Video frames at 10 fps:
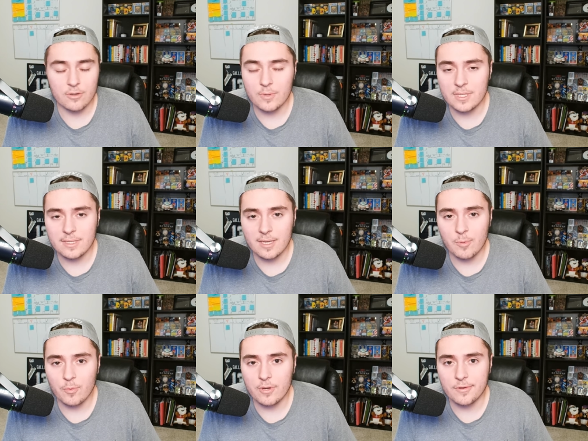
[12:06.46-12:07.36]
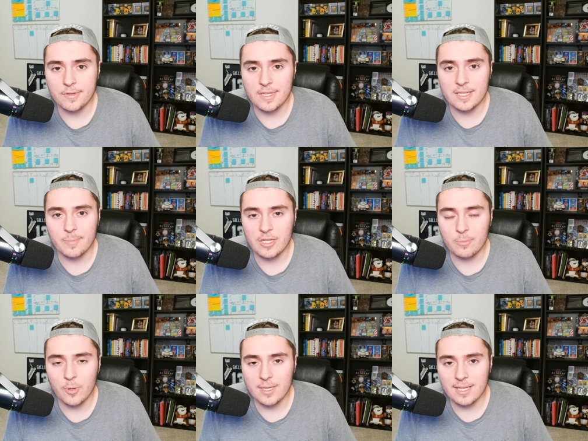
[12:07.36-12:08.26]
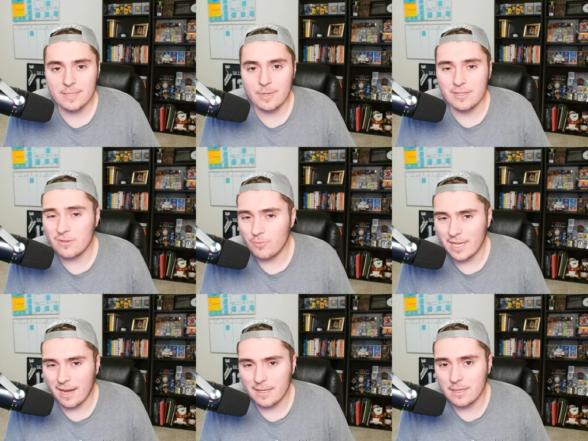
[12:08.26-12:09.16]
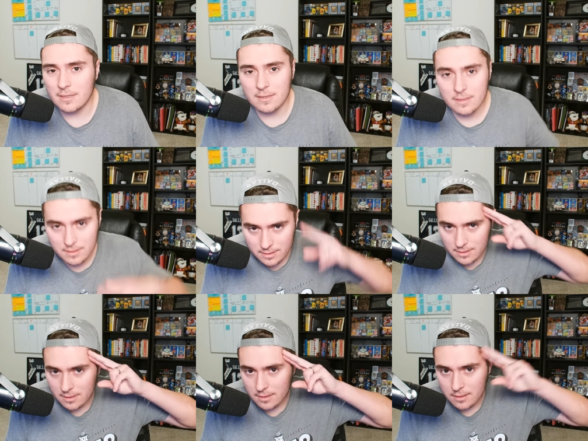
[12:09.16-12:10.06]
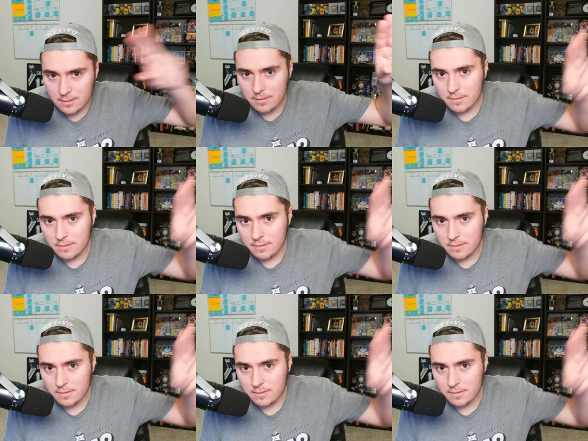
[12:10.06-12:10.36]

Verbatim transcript: always, keep it real. It's been your boy King Sponge. We out of here. Yee.